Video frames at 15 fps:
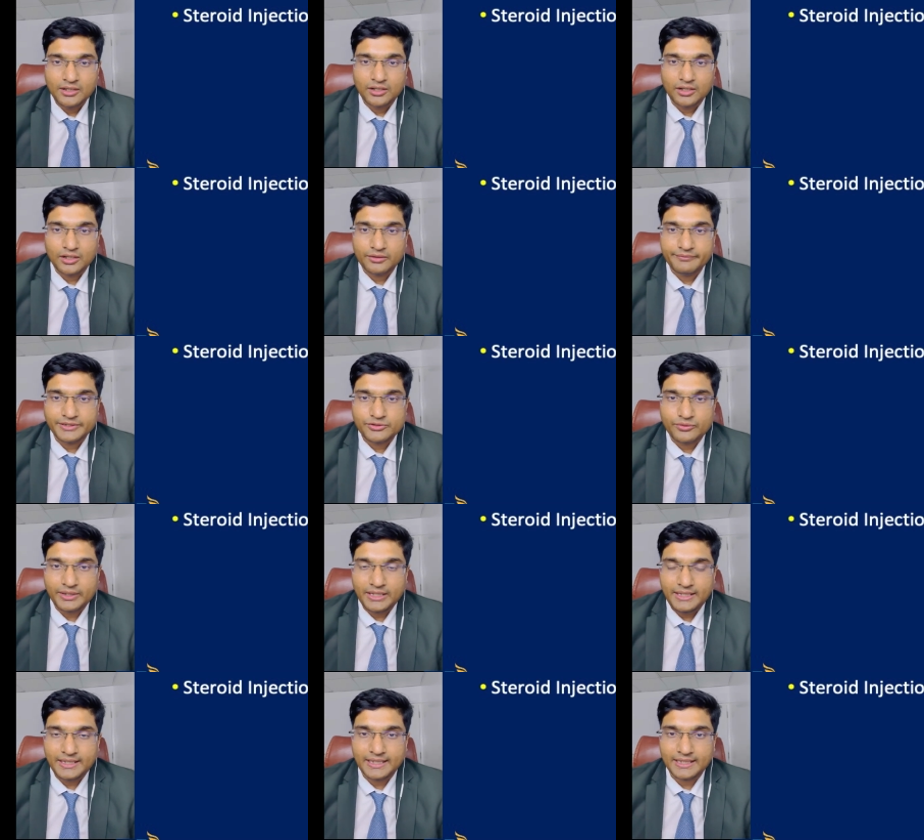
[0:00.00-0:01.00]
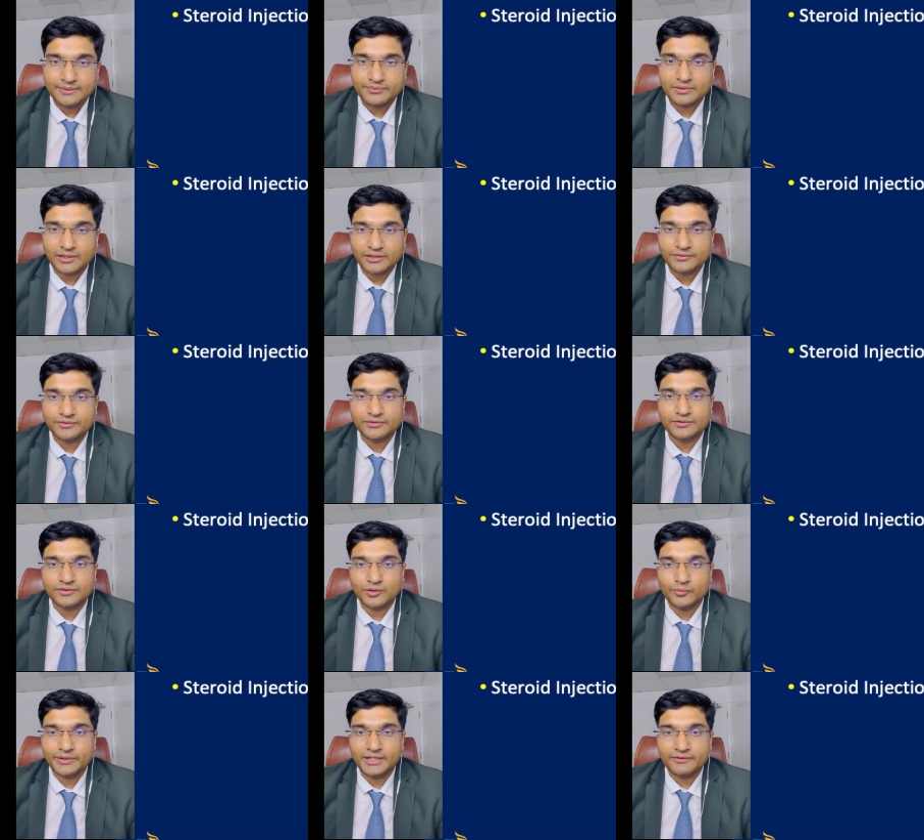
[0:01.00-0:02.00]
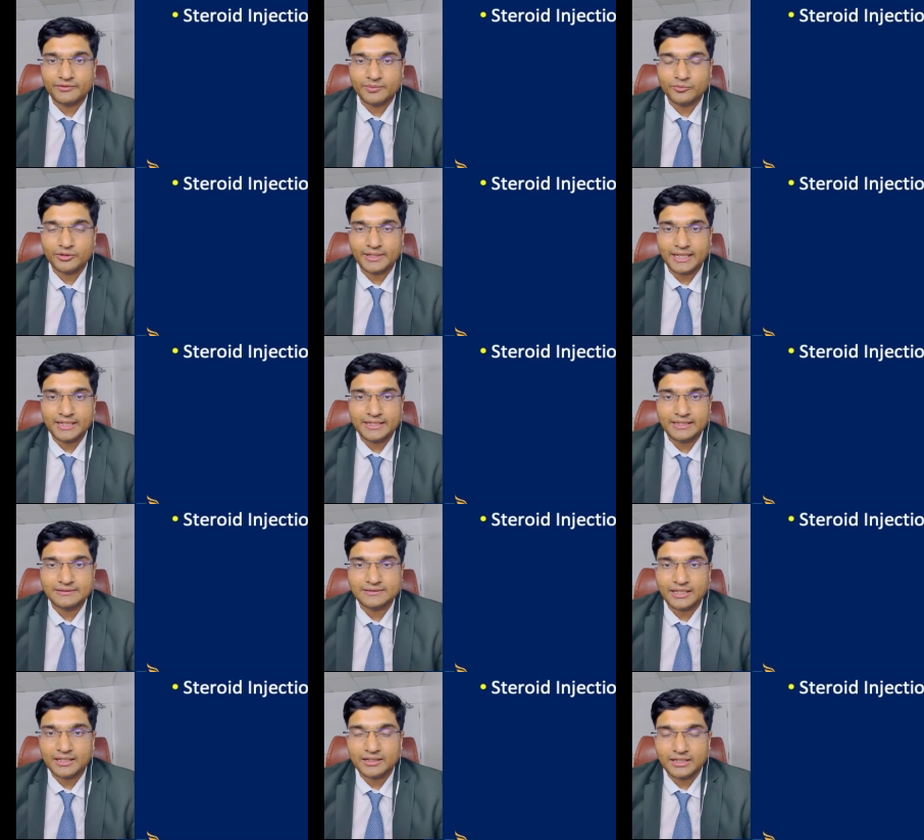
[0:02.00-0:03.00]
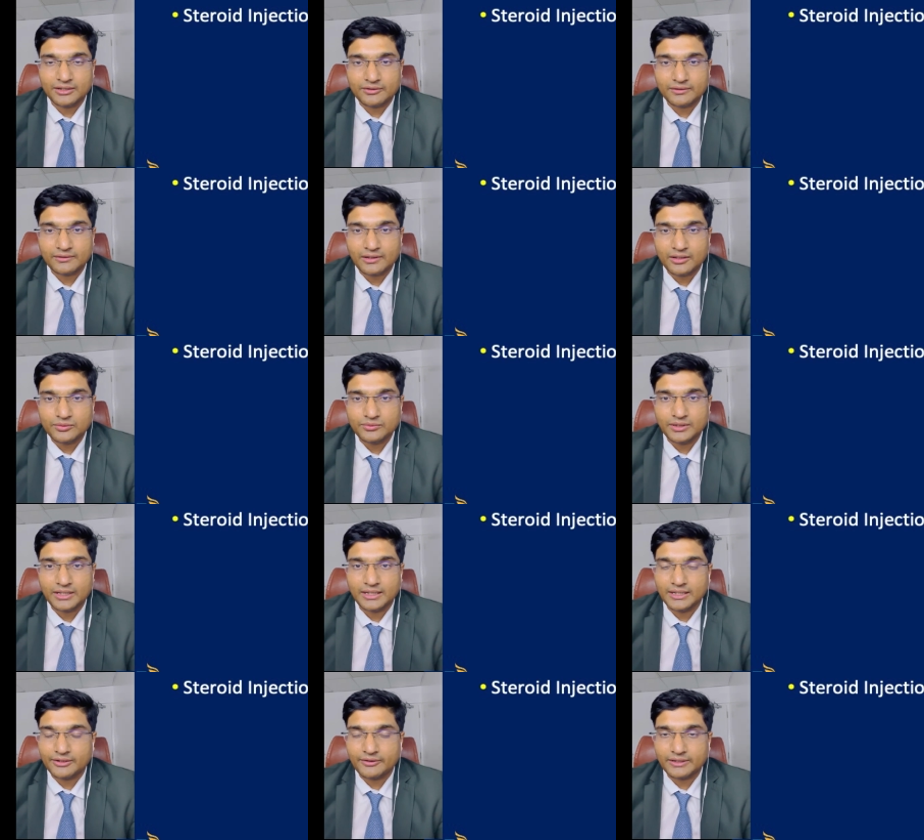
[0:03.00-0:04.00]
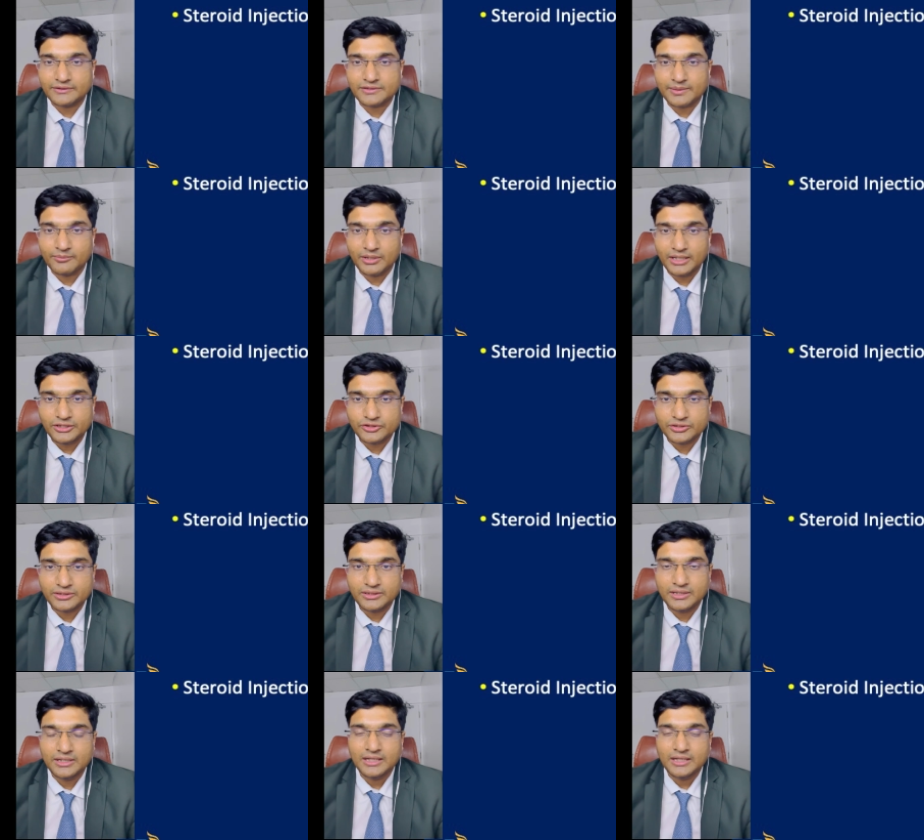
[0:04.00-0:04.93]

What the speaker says: which really helps us with different modalities like ultrasound, electrical stimulation,